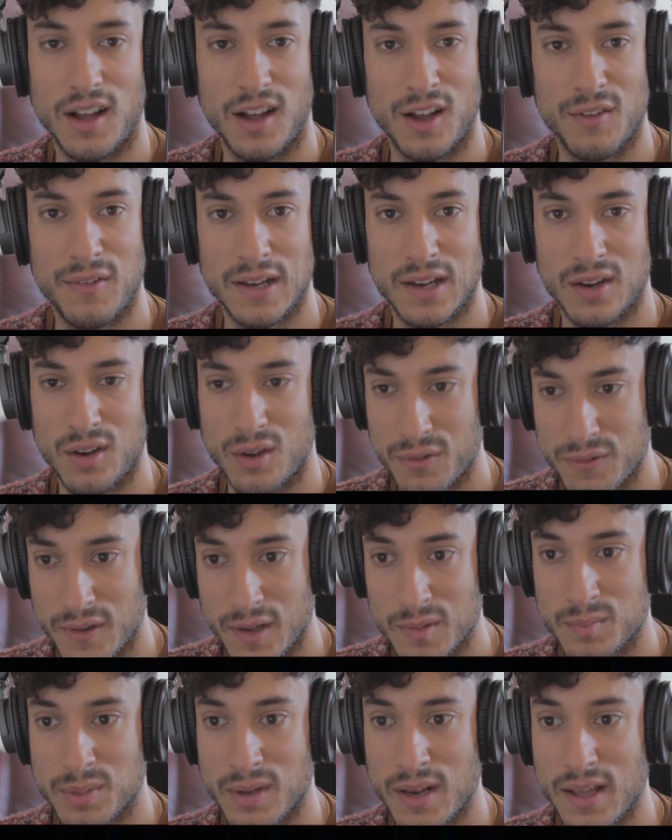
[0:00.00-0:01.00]
I've had a lot of
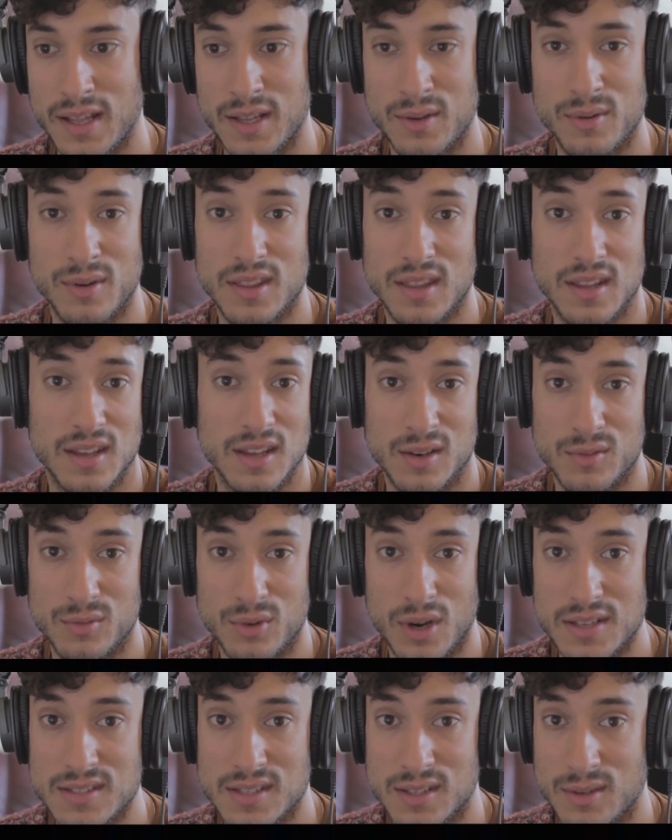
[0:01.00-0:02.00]
fun playing with it and
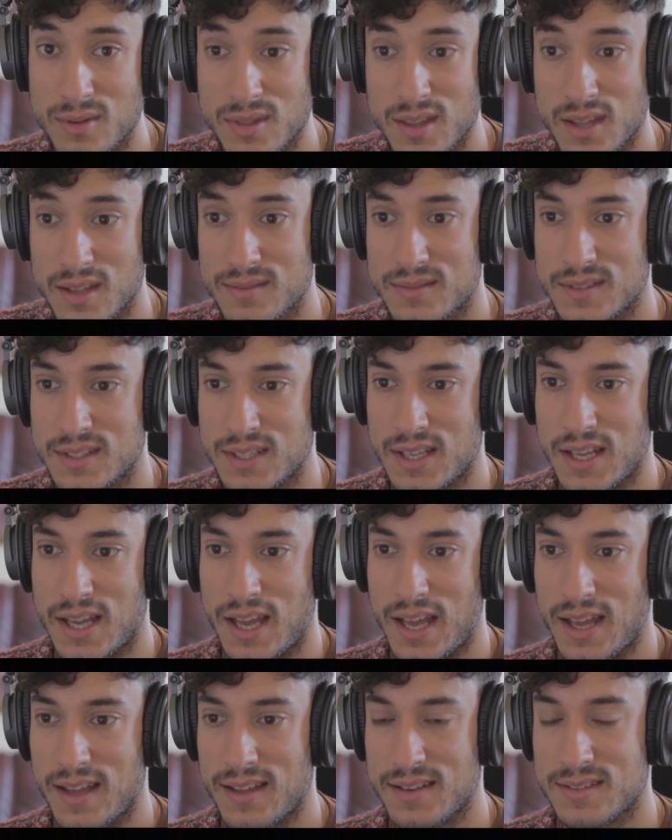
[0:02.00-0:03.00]
writing with it,
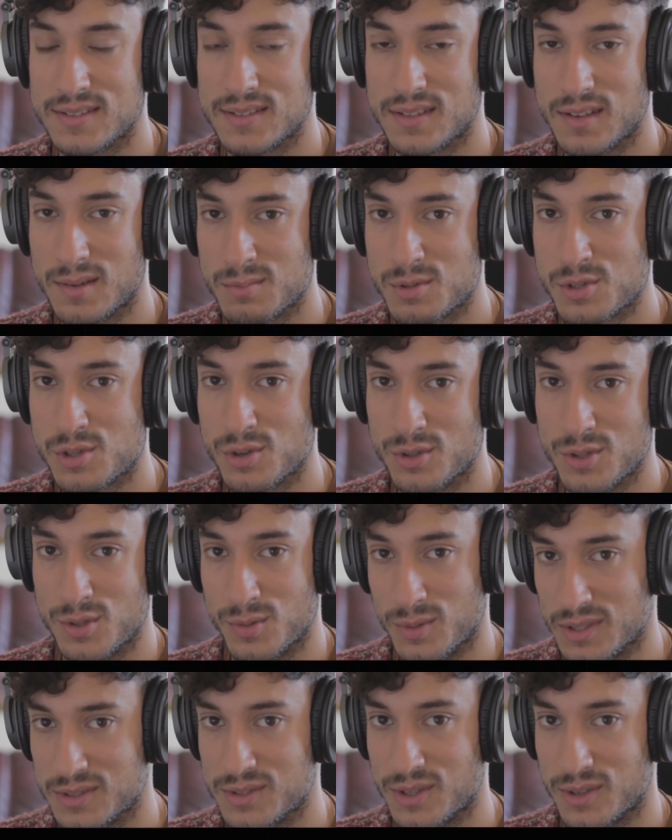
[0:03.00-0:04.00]
and I'm sure
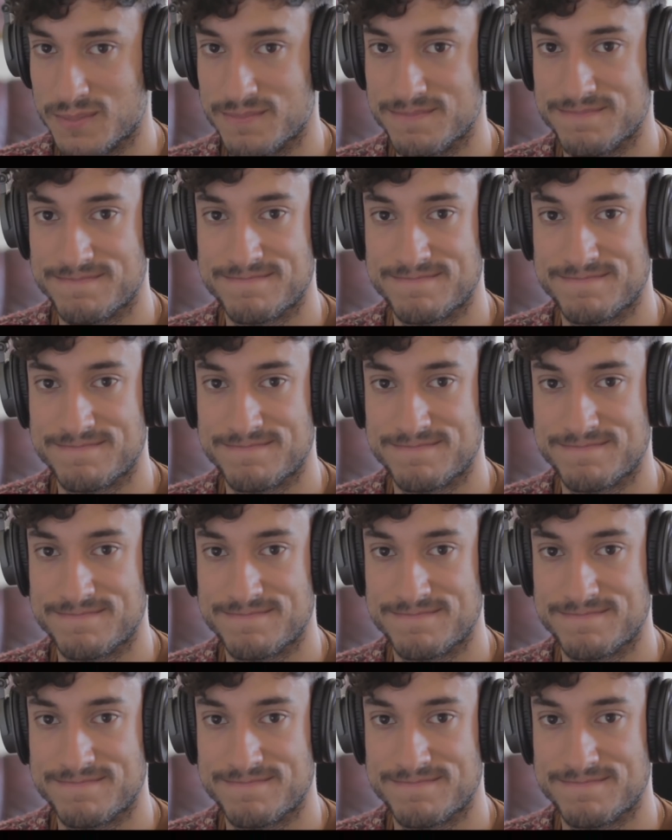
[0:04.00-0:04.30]
you will too.